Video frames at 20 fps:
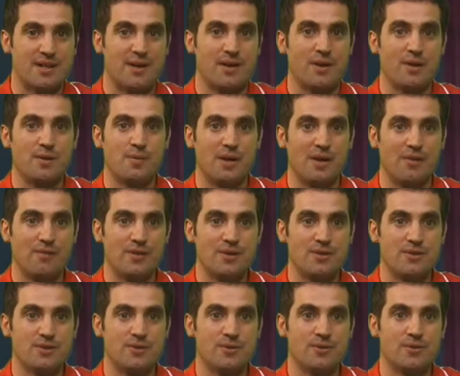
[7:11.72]
home, if you
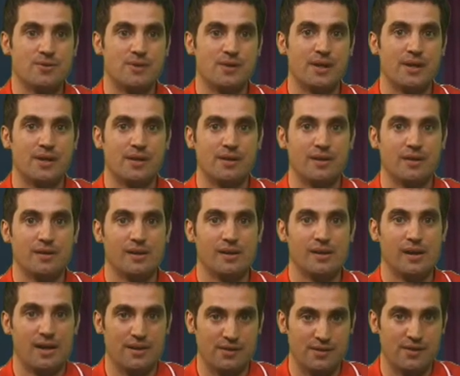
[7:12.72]
do get
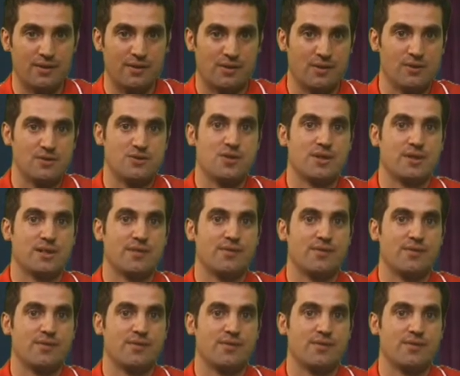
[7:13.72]
under the contract,